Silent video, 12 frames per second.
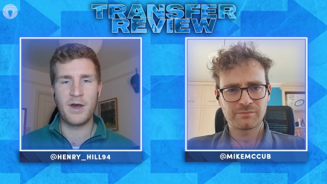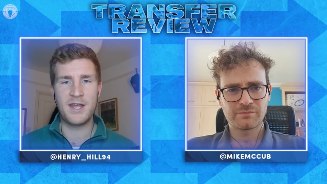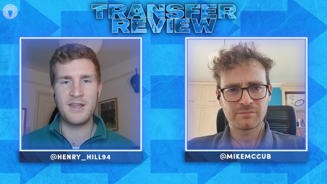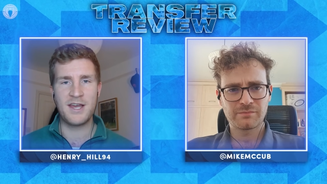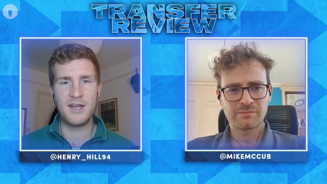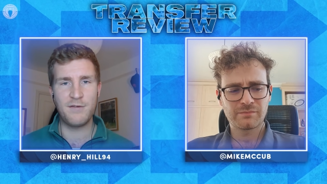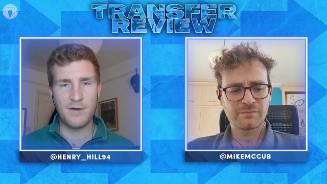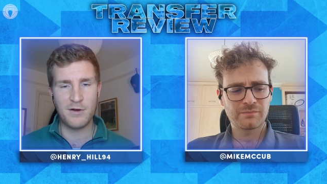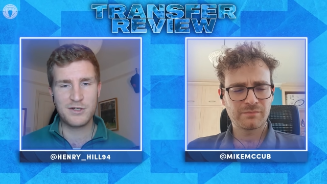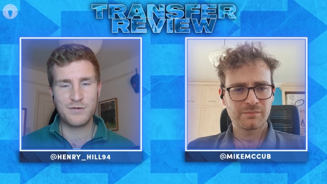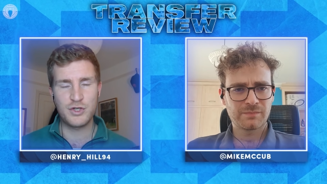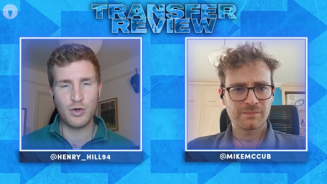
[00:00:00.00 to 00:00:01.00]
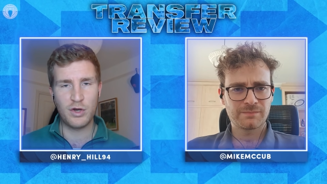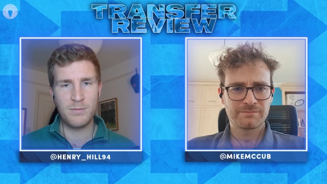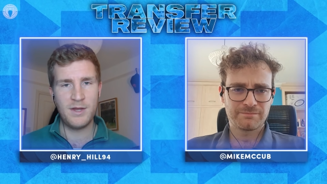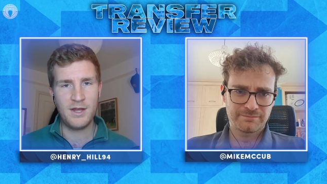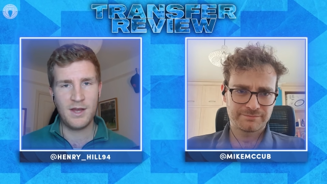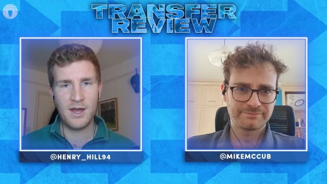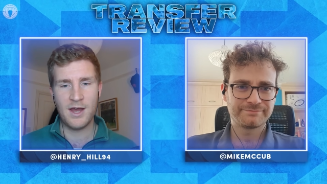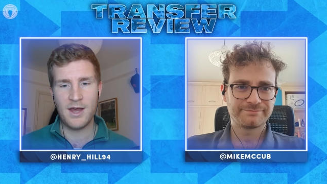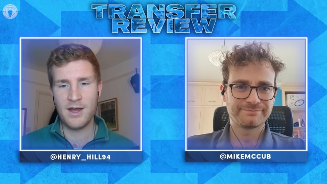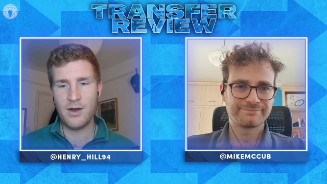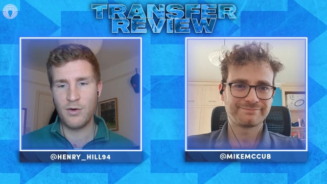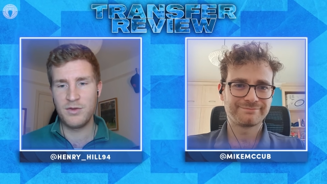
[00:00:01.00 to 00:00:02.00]
Speaker 1: Mikey, thank you very much for joining me
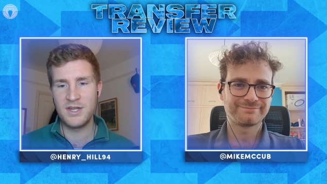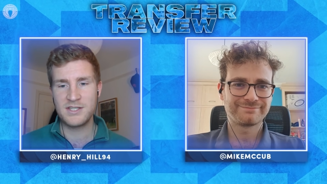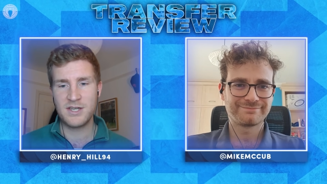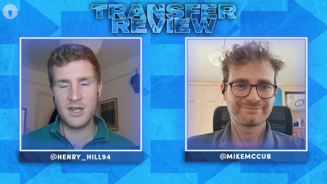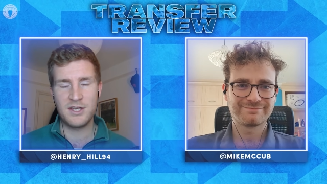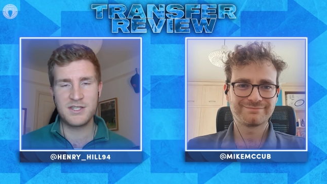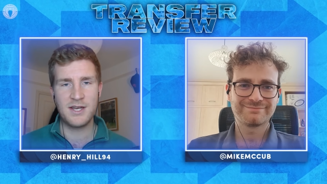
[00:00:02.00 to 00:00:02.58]
uh, on this, like you